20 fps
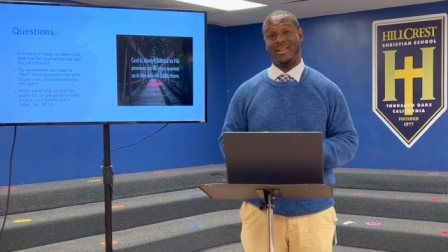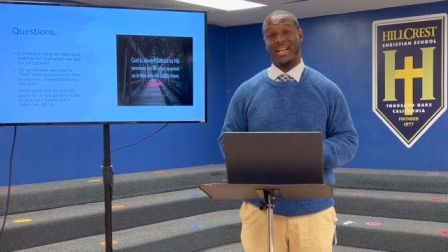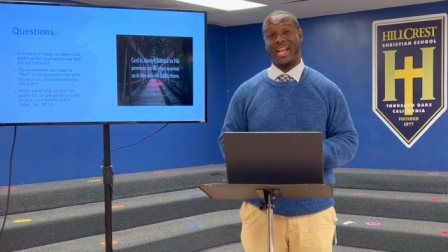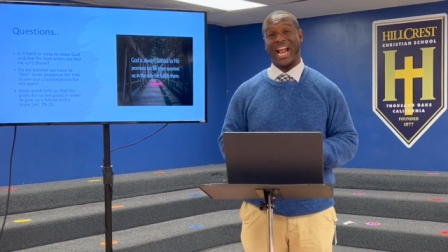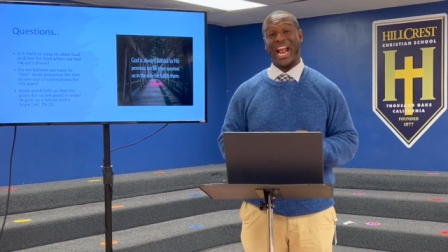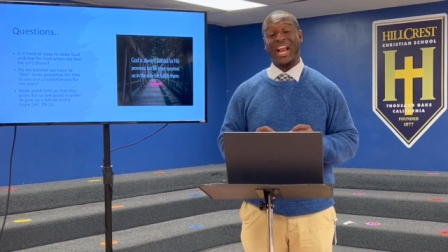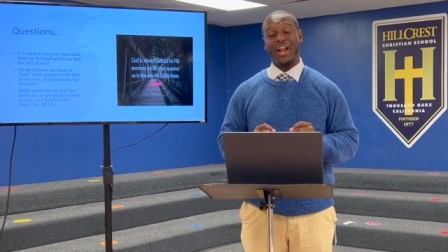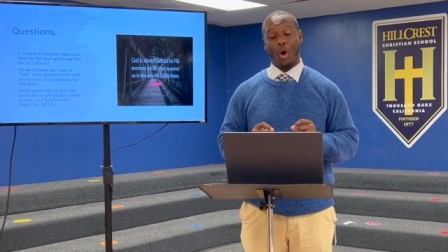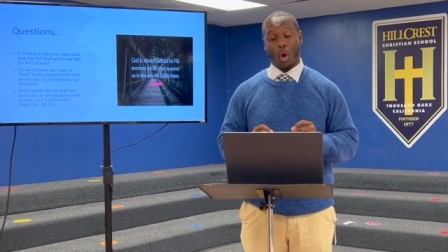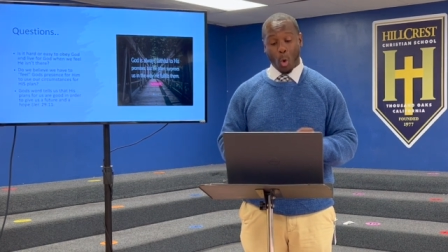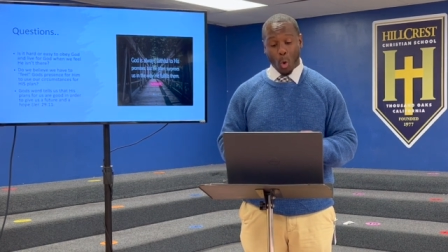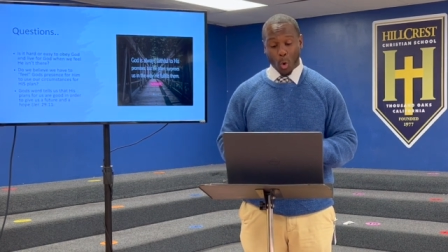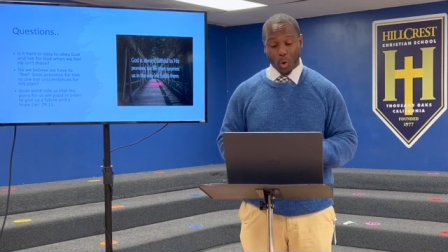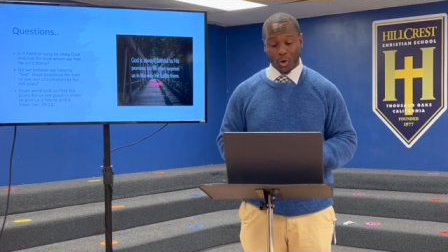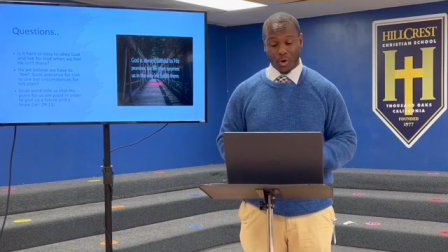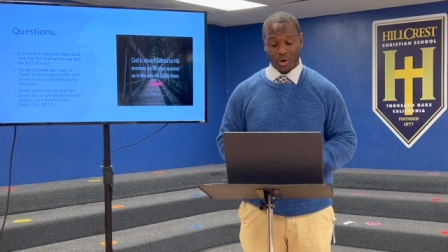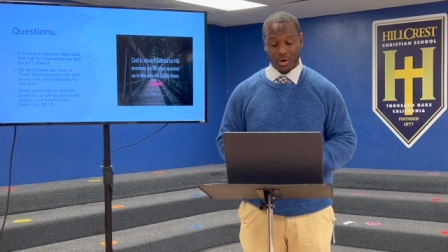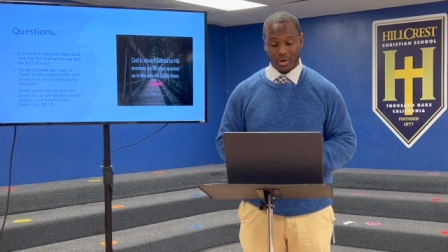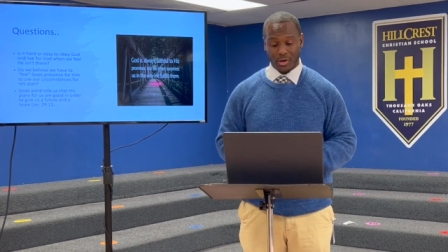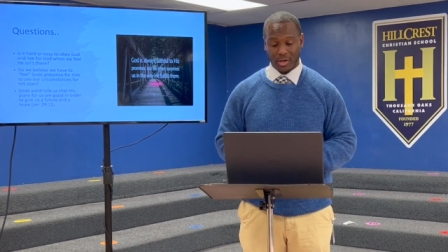in
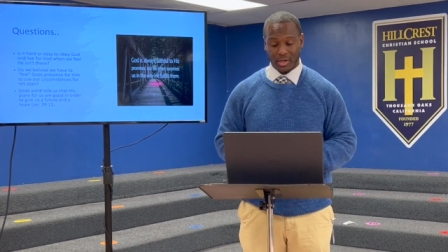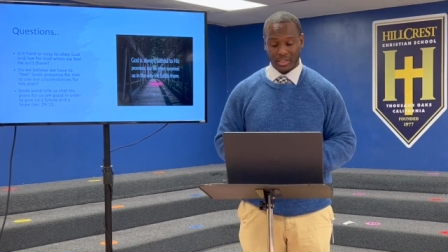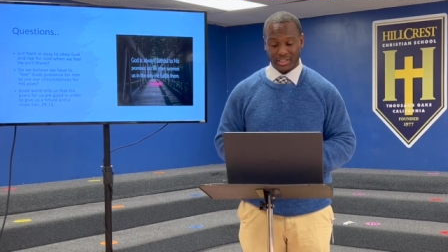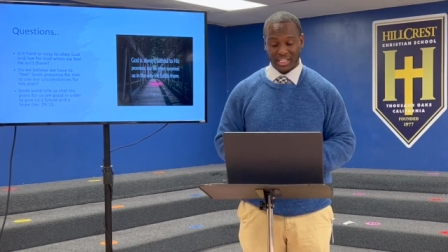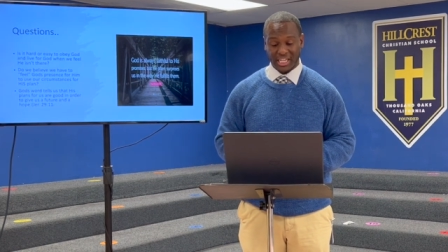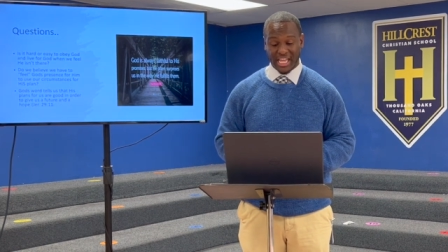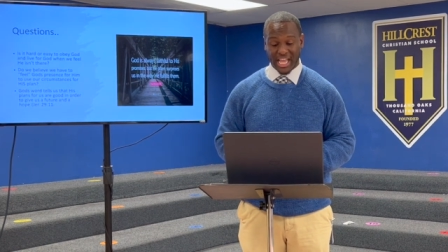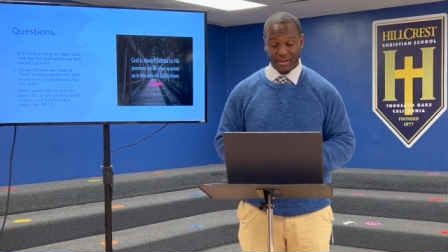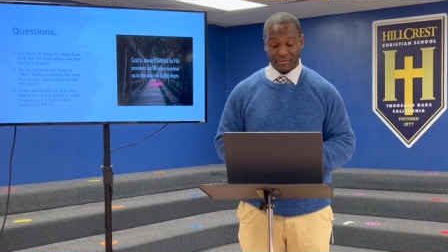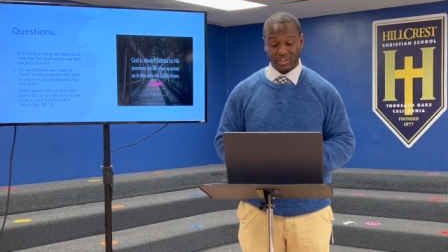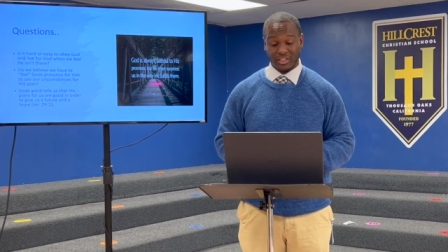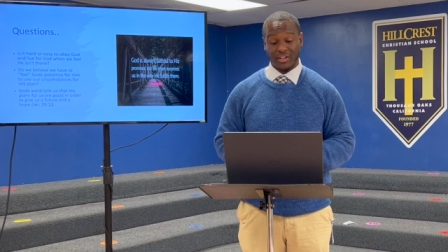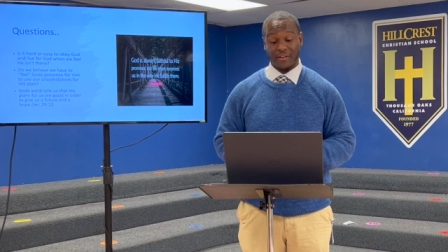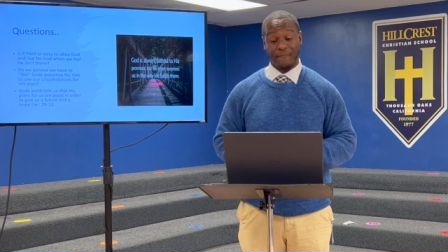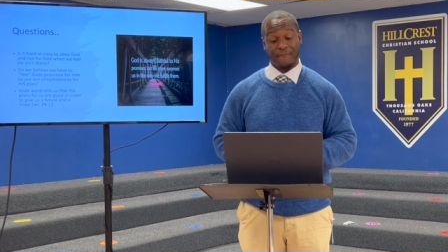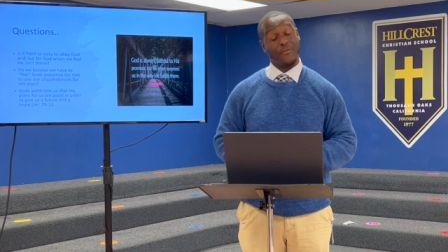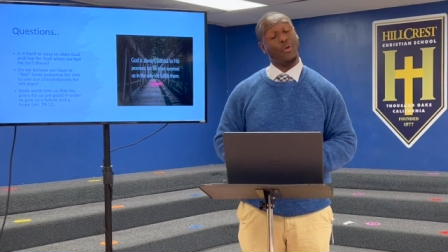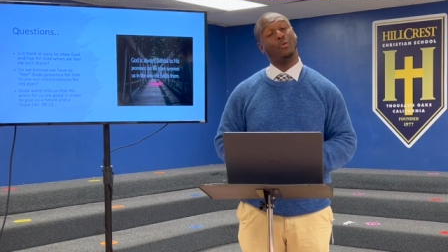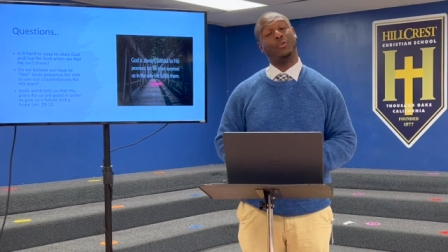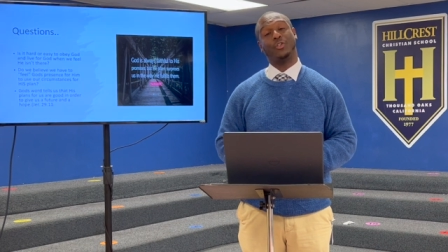order to give us a
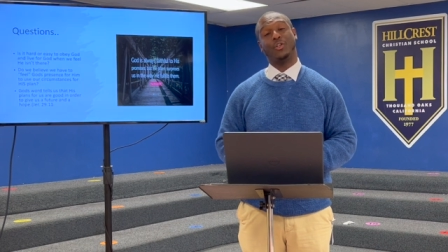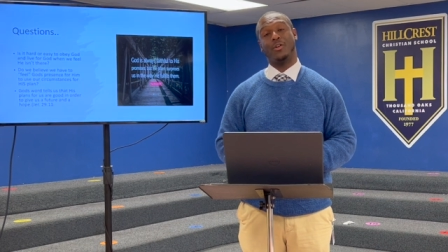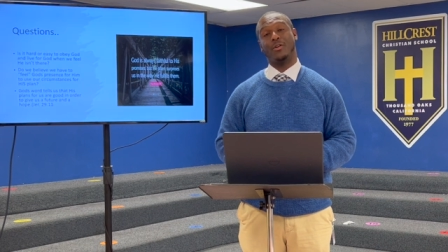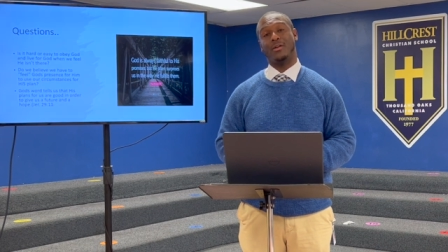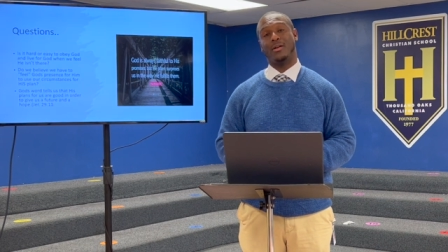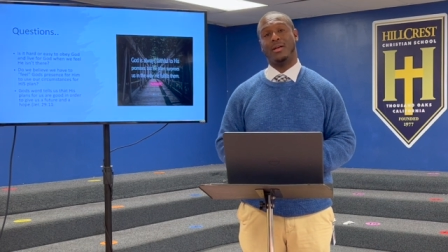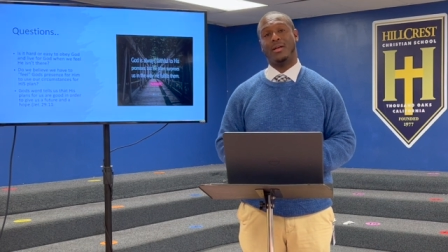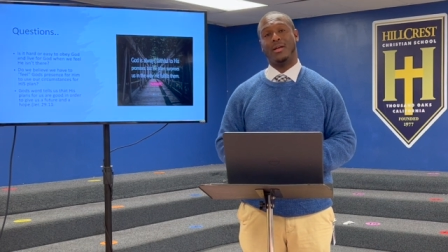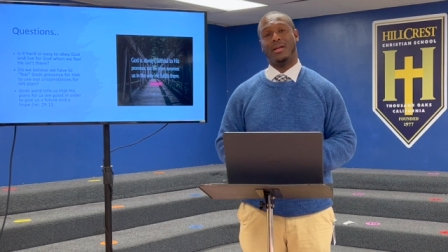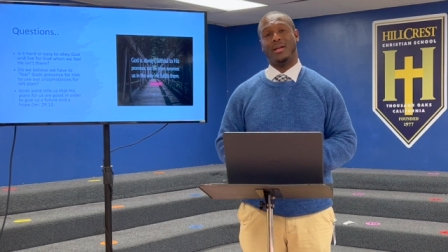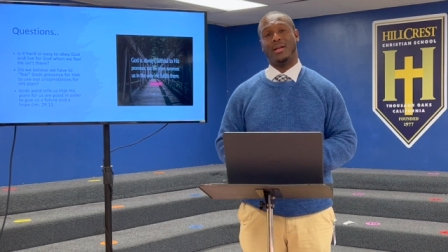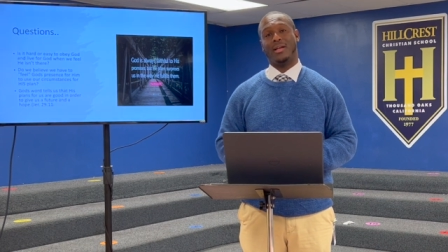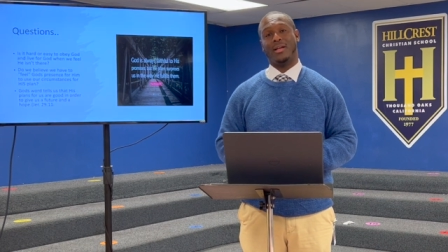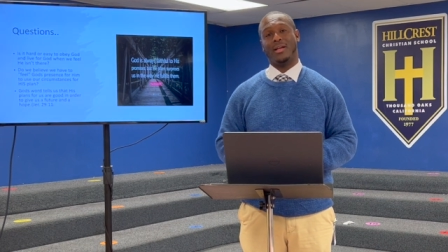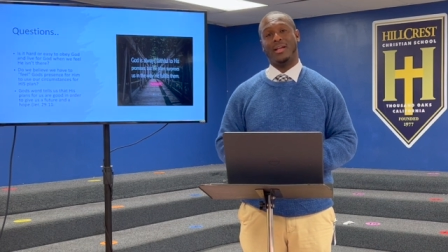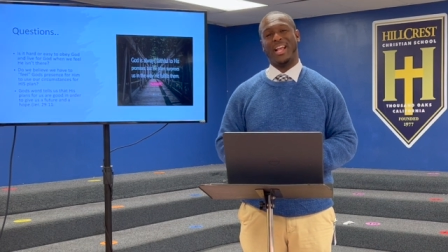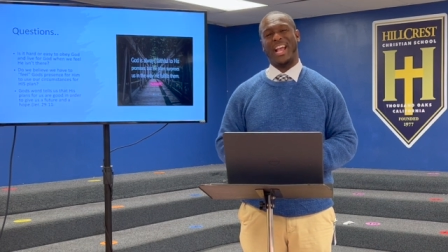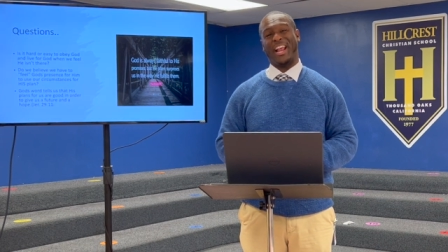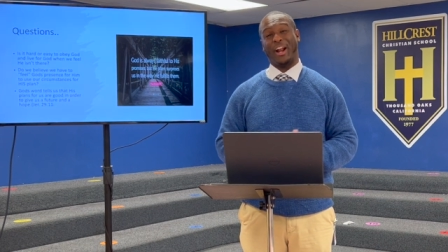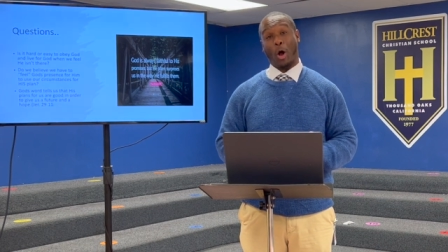future
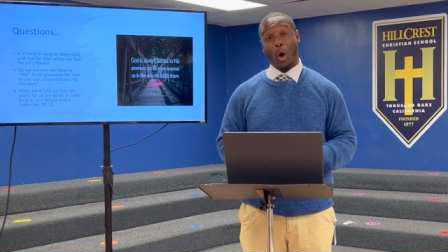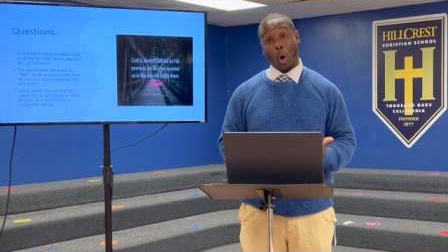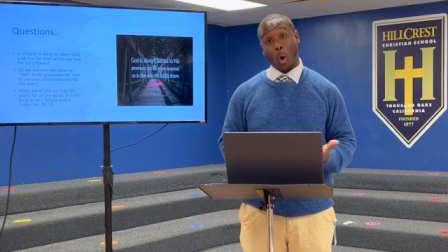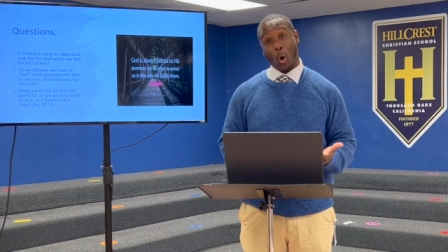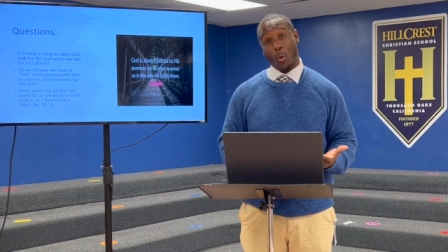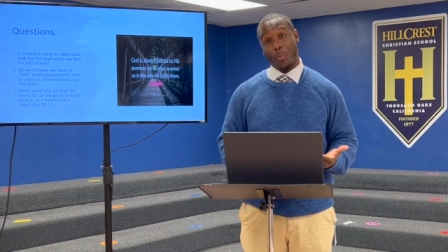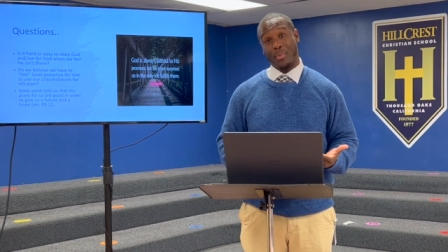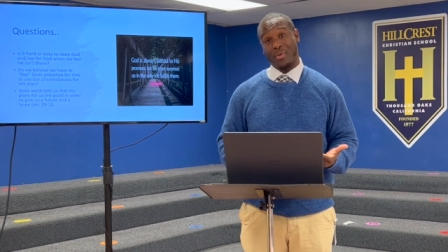and a hope.